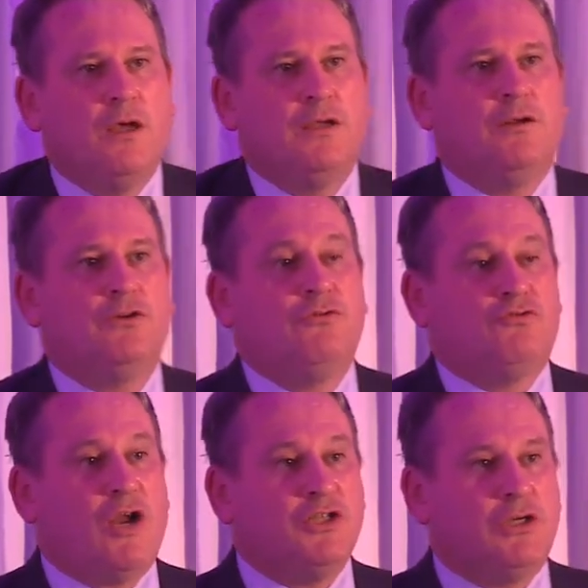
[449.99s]
you know,
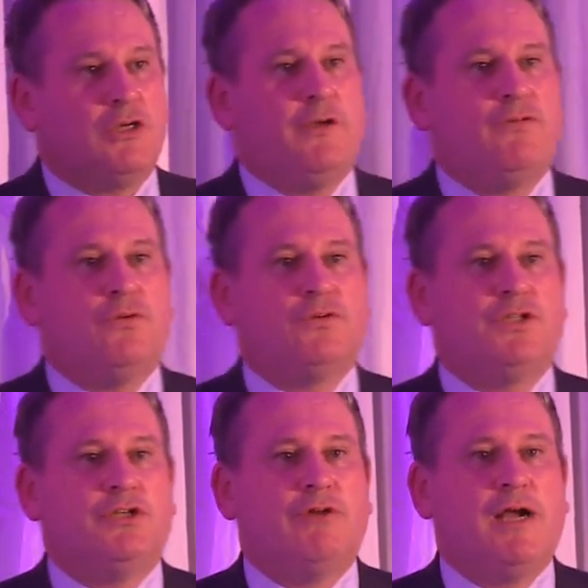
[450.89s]
tragically, of course, the
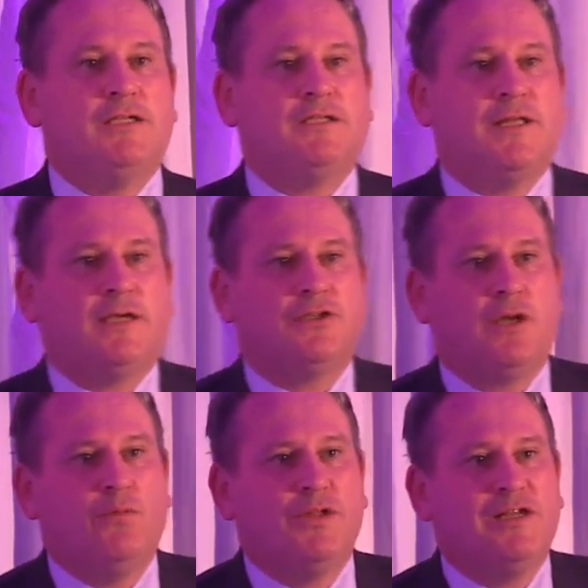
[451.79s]
Israelis at that
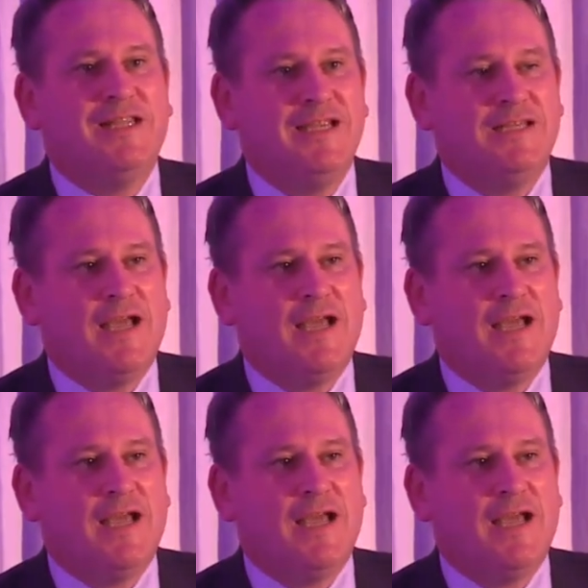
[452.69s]
time were the leading